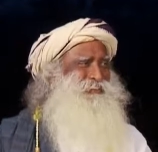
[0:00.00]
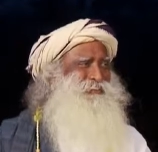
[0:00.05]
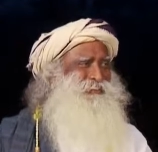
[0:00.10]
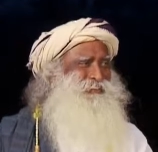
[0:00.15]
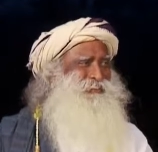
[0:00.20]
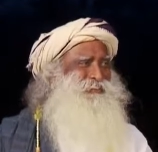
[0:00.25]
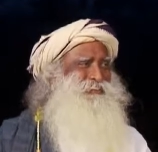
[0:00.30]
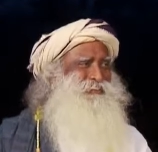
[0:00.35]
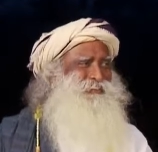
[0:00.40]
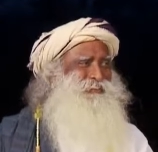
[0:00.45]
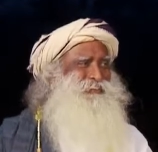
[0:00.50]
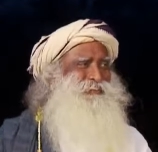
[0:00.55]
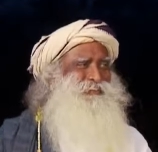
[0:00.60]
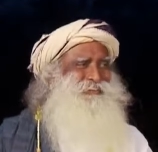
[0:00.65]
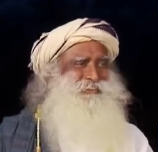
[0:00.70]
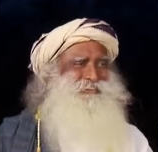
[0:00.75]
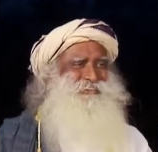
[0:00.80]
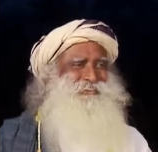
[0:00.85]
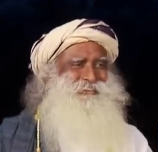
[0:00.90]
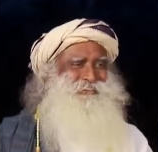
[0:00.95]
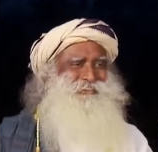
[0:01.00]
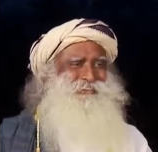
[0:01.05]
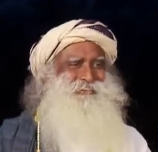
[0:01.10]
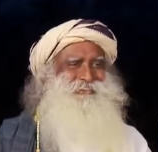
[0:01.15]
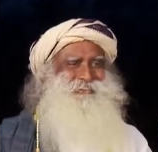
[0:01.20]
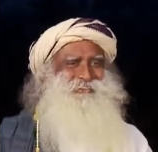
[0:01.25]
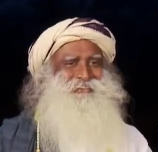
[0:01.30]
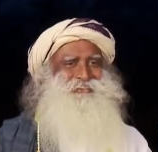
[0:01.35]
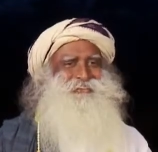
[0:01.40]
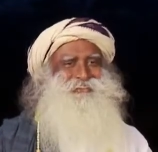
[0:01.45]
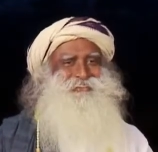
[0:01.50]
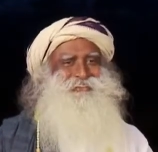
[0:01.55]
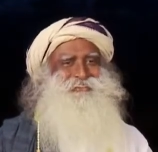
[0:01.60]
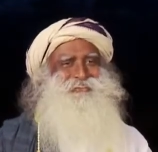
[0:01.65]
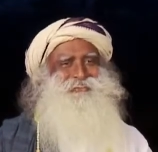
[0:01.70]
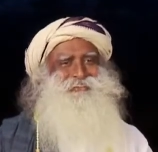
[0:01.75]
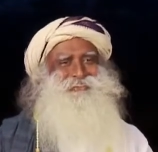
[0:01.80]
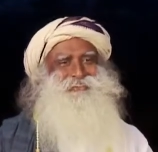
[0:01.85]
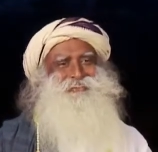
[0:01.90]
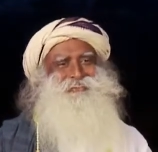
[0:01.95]

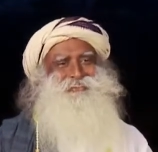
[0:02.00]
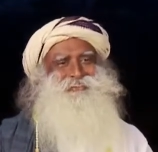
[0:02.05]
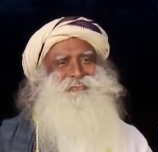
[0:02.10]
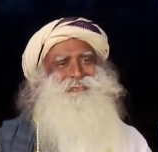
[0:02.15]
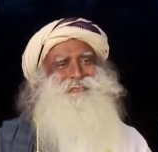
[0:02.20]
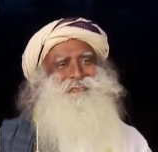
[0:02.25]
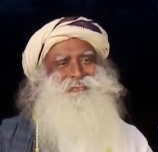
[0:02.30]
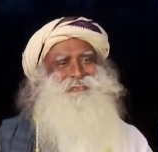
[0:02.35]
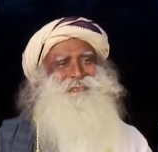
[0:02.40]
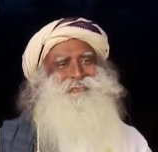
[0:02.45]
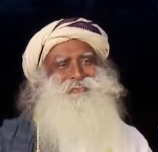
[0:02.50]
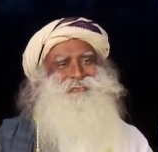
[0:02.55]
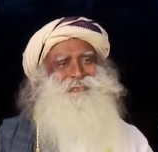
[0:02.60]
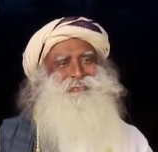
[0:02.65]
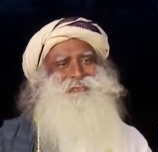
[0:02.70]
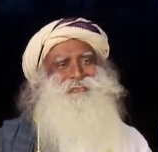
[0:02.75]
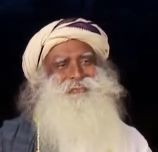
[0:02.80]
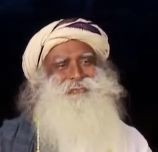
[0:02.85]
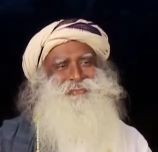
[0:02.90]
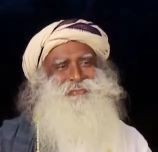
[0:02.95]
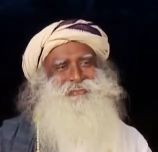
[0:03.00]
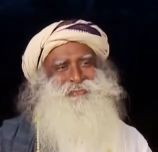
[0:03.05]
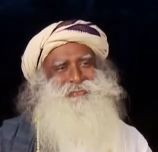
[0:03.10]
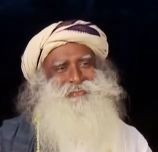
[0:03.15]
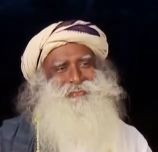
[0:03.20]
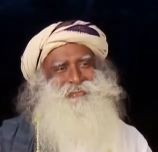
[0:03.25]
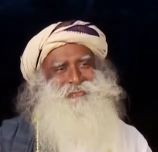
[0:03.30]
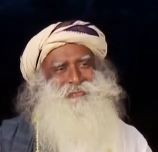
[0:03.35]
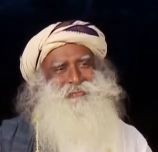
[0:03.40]
No one is speaking in this clip.